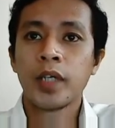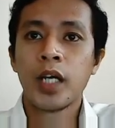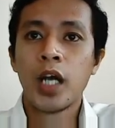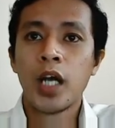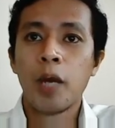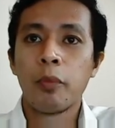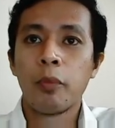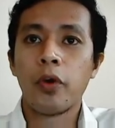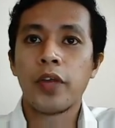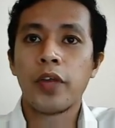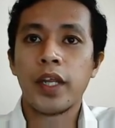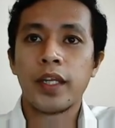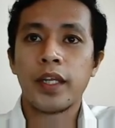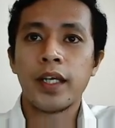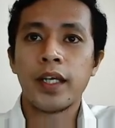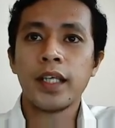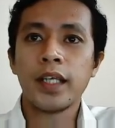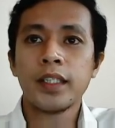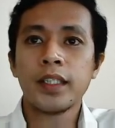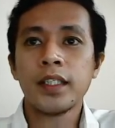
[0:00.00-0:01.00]
More than
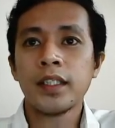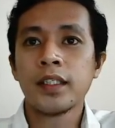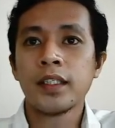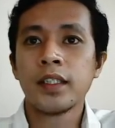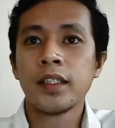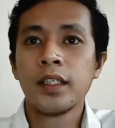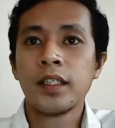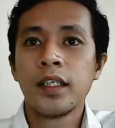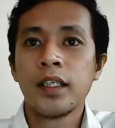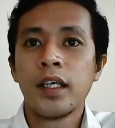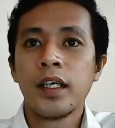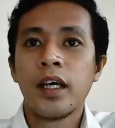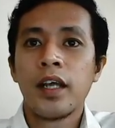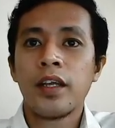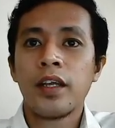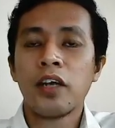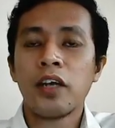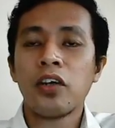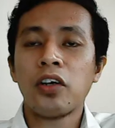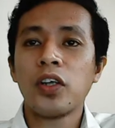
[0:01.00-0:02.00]
that, they
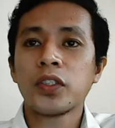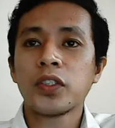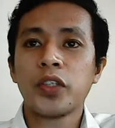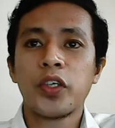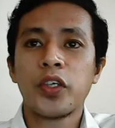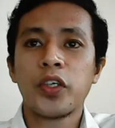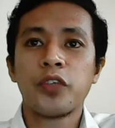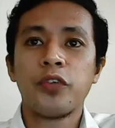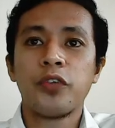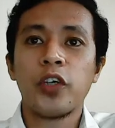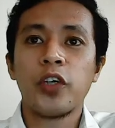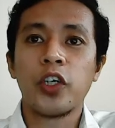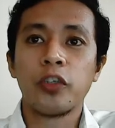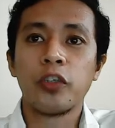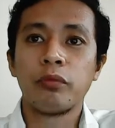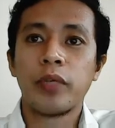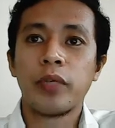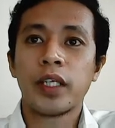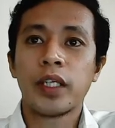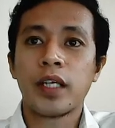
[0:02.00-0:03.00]
are also
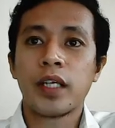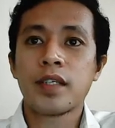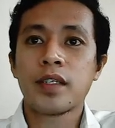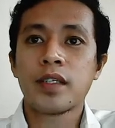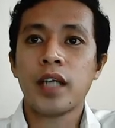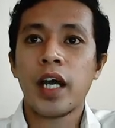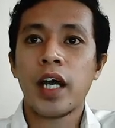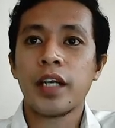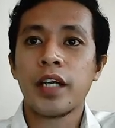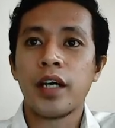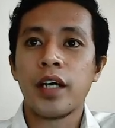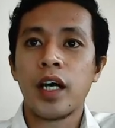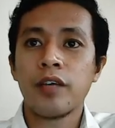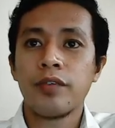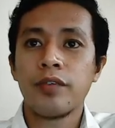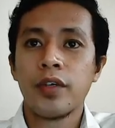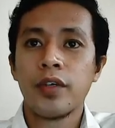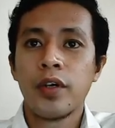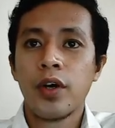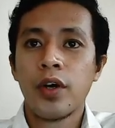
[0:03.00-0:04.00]
involved in the design of
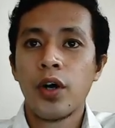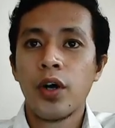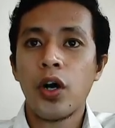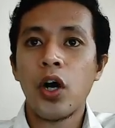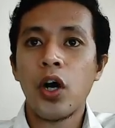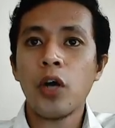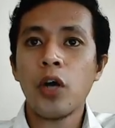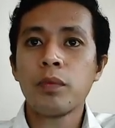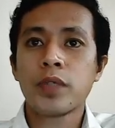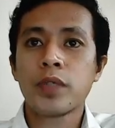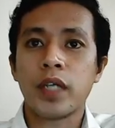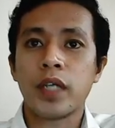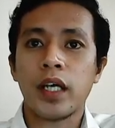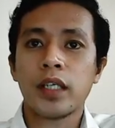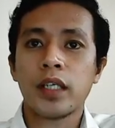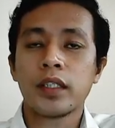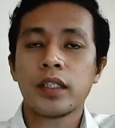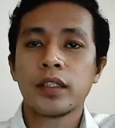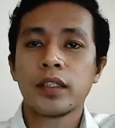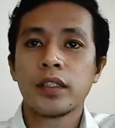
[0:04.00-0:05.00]
object
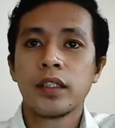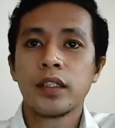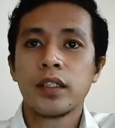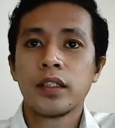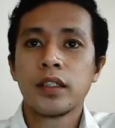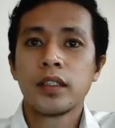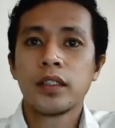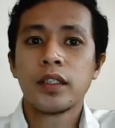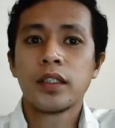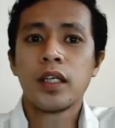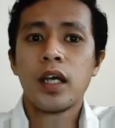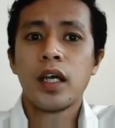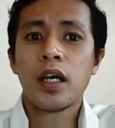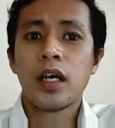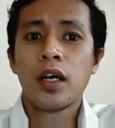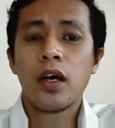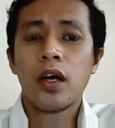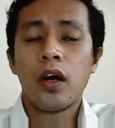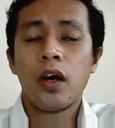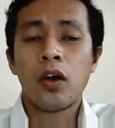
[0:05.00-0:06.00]

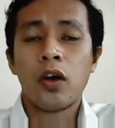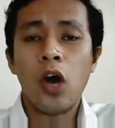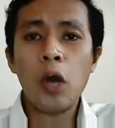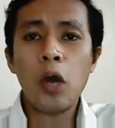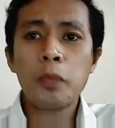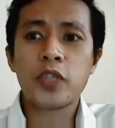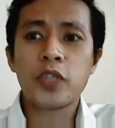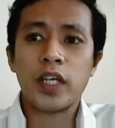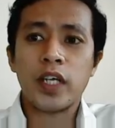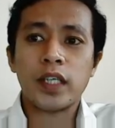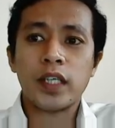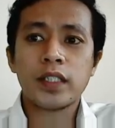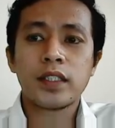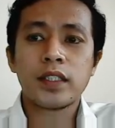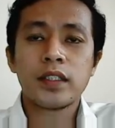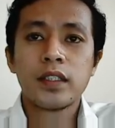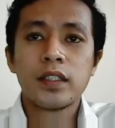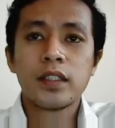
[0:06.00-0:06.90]
or objects